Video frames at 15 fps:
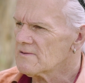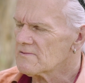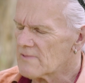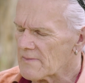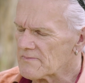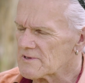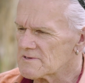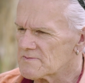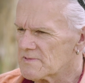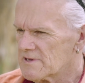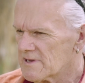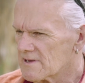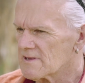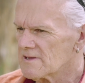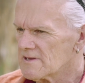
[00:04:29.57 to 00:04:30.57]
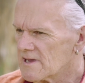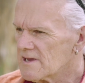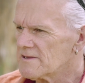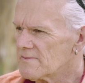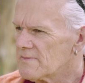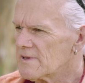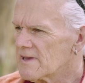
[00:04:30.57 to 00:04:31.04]
Raptors particularly
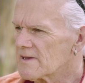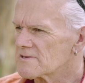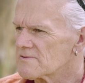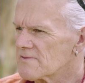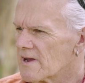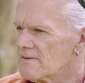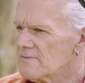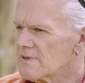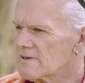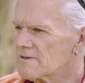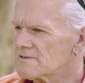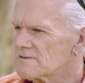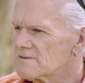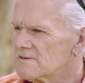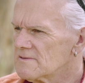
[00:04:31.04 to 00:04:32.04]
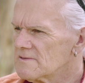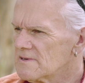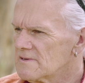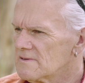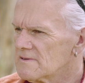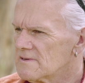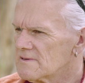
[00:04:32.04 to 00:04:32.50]
need to be x-rayed because
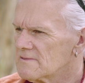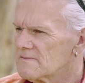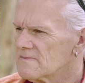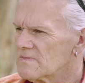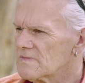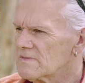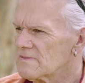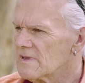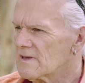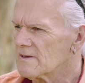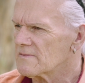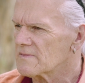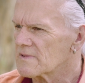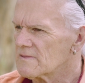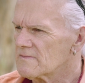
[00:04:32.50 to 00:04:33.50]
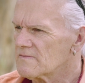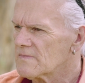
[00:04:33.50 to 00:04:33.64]
you, you um,